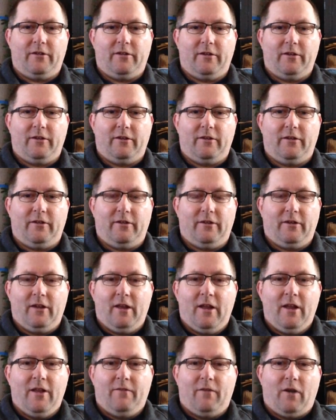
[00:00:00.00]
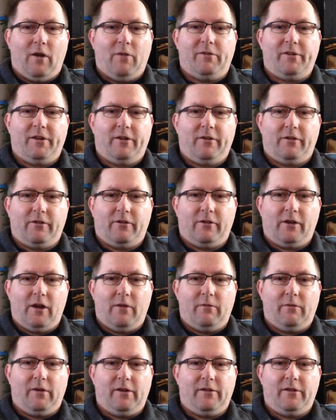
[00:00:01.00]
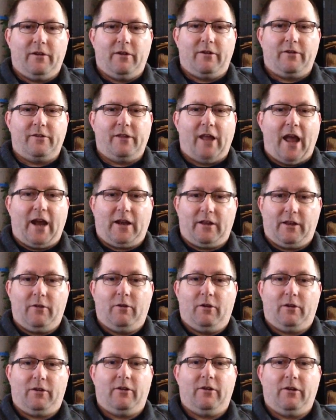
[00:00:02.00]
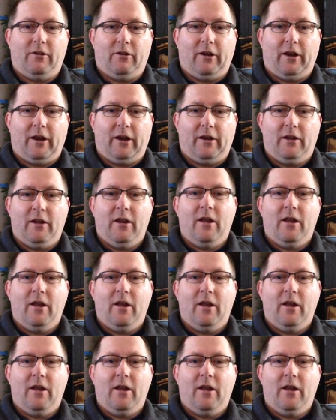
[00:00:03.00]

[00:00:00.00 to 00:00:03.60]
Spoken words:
The pharmaceutical companies know exactly what they're doing